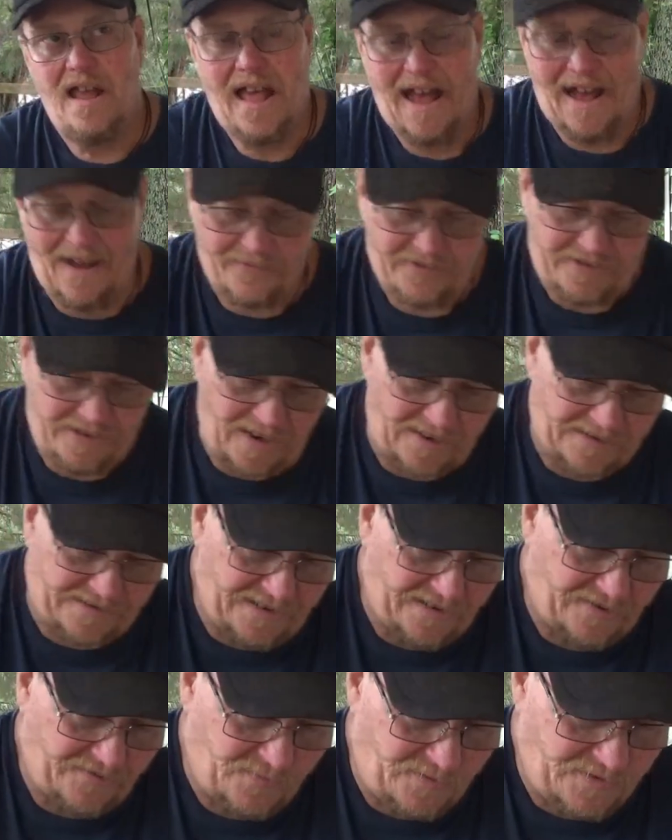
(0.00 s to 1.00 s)
I've shot
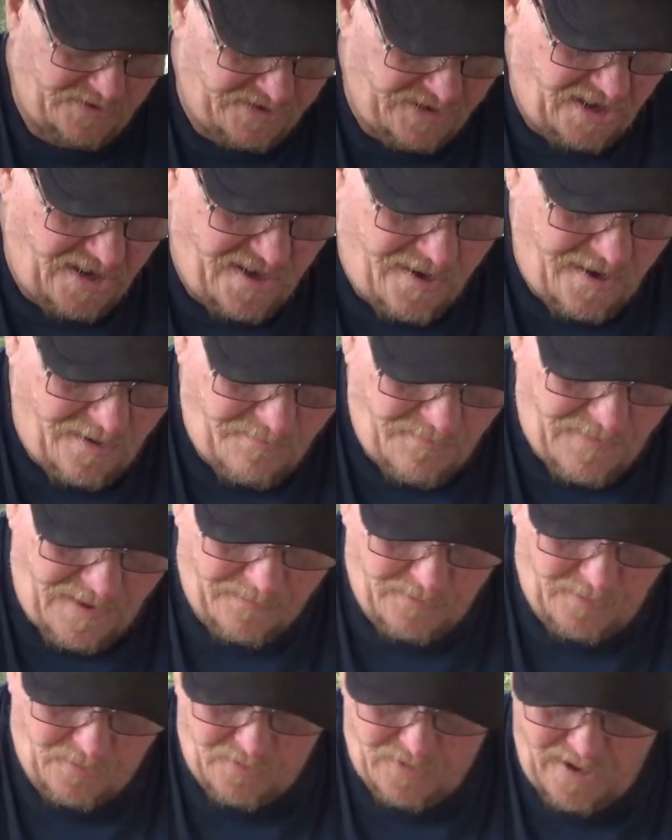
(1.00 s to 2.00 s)
this one some.
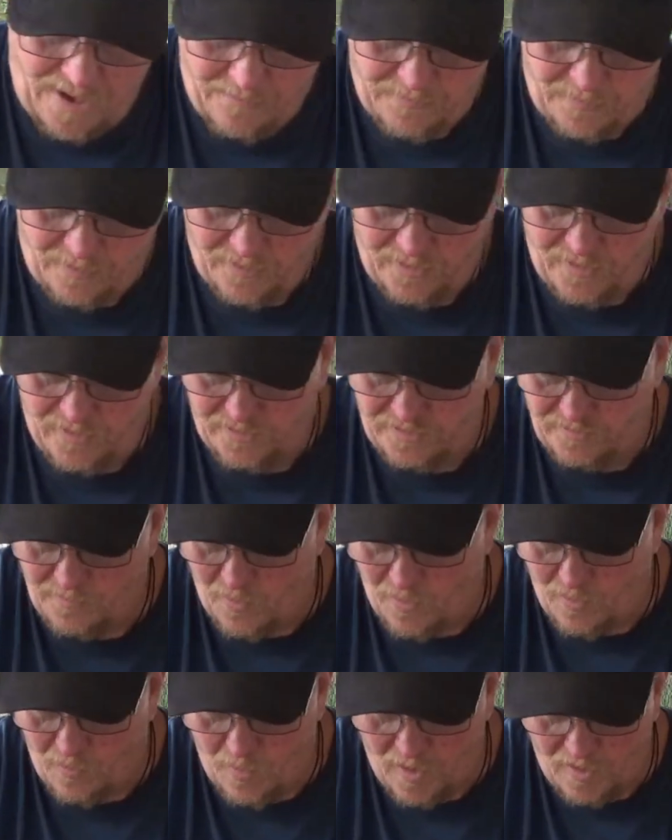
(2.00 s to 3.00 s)
I'm gonna do some
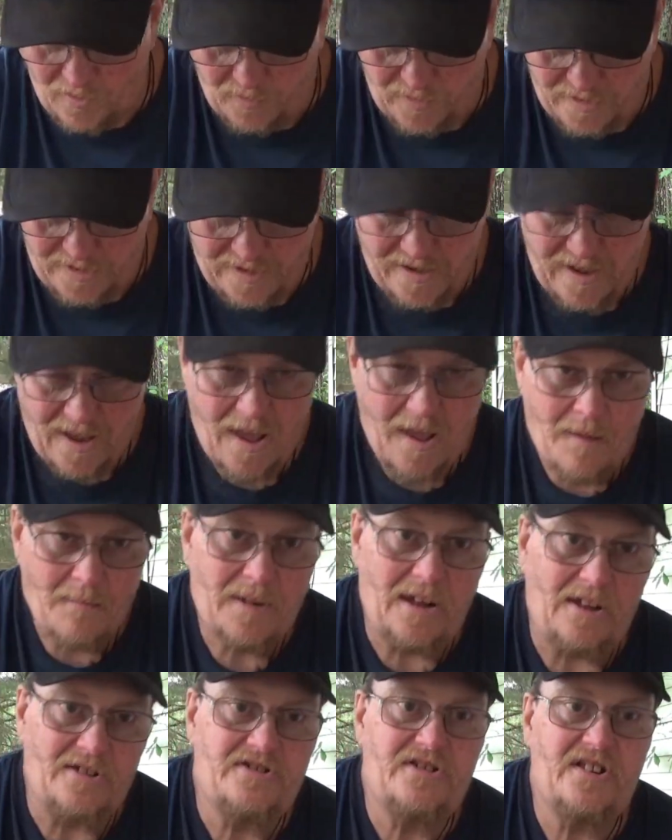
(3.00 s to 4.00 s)
more work with it,
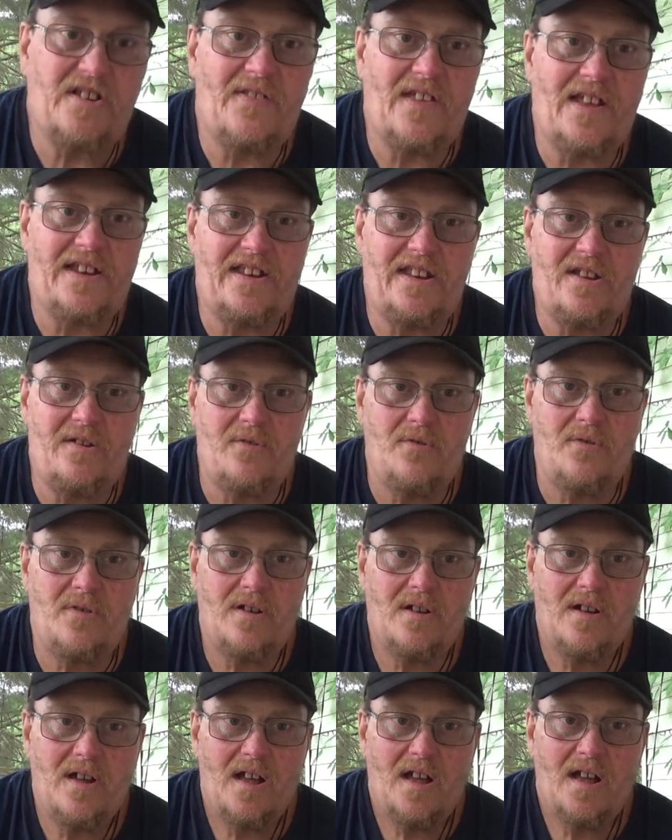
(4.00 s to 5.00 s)
because they do
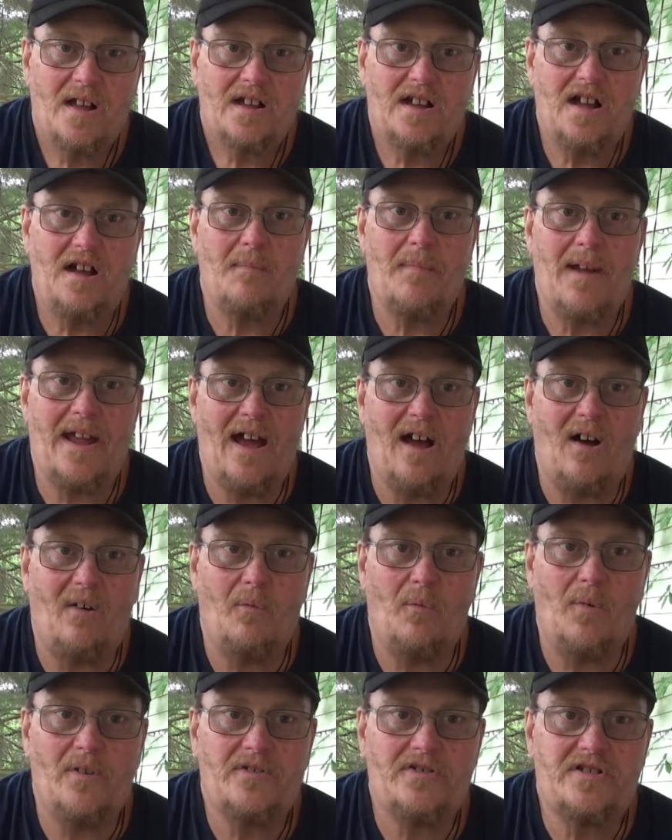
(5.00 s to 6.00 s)
come
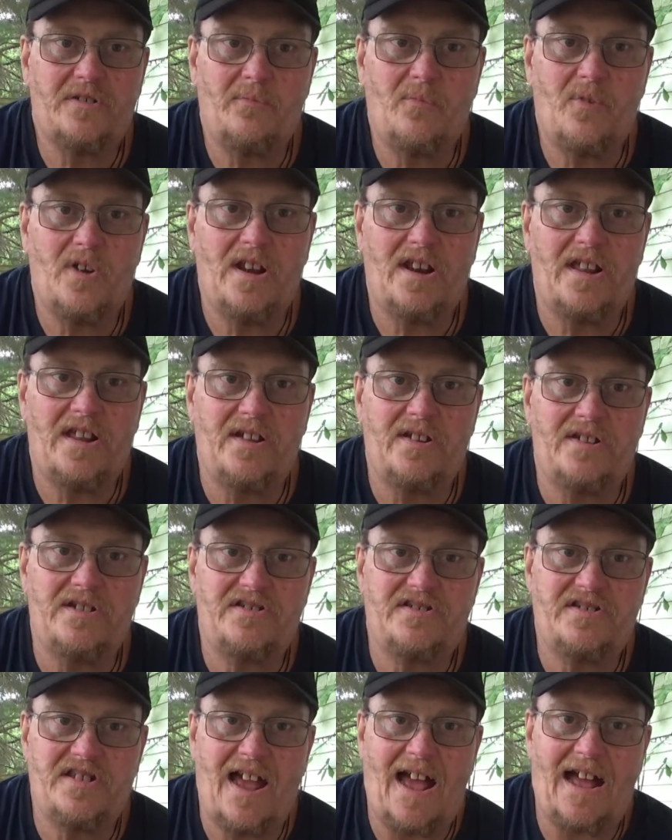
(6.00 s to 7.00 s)
out with some really
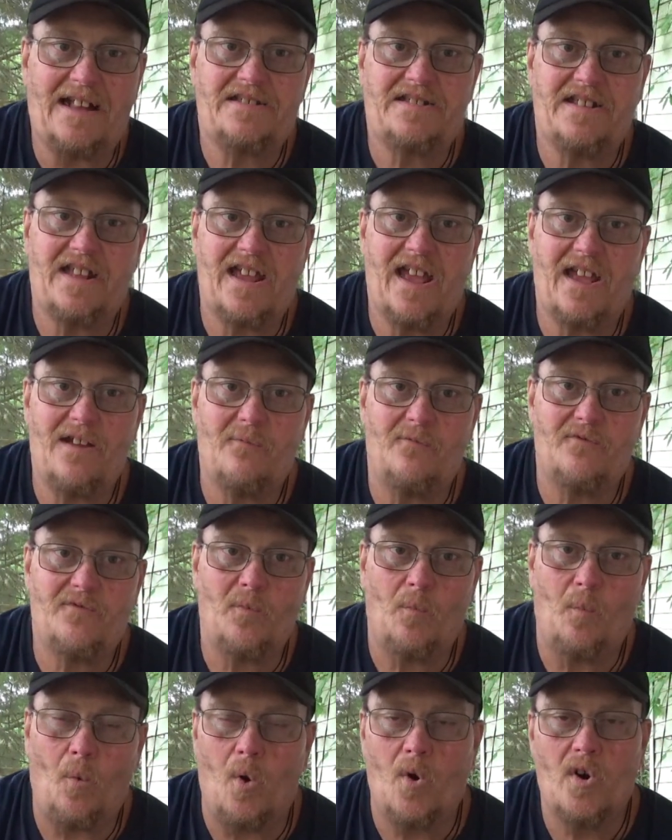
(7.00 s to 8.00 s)
good sights. They have
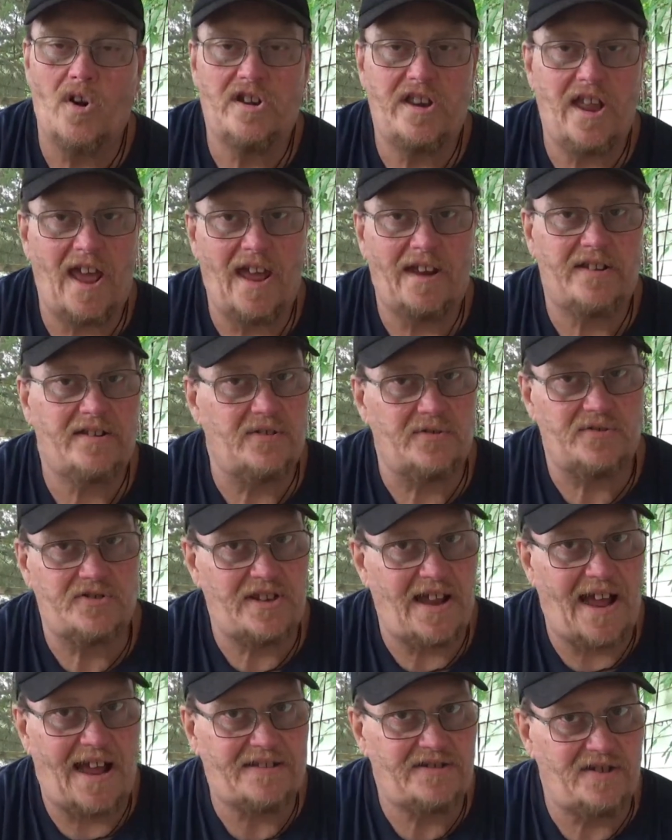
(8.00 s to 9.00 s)
Warren tactical
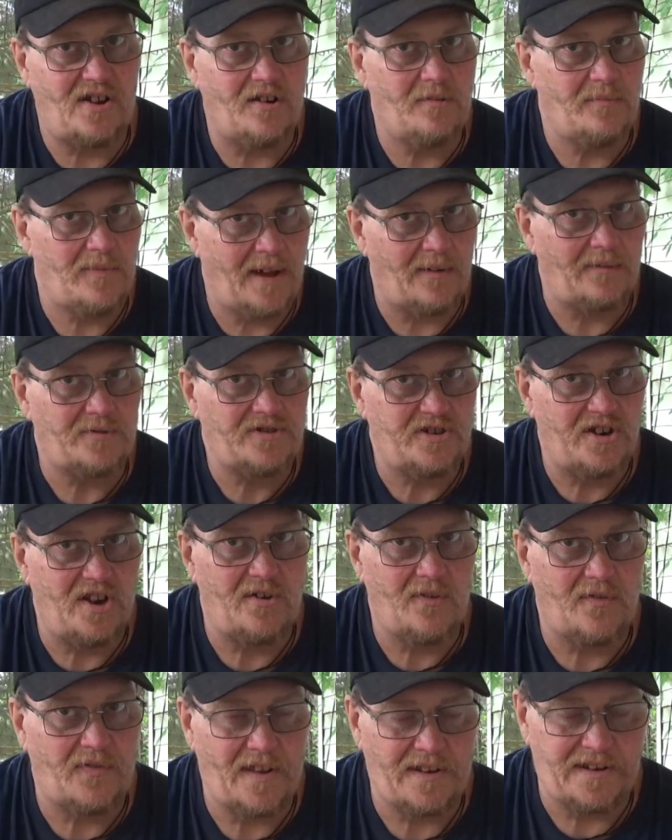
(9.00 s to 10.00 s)
sights on them. That was
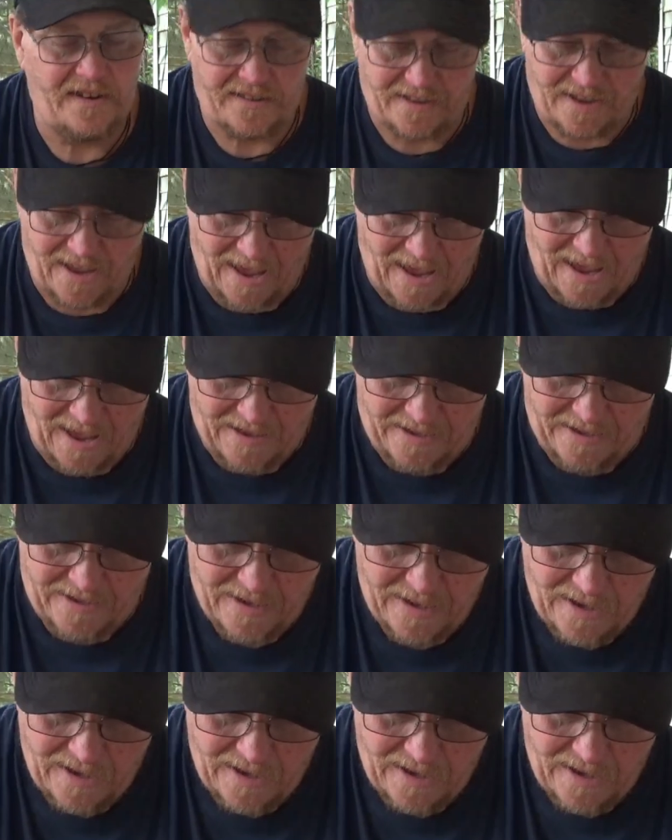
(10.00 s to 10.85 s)
another thing that they added.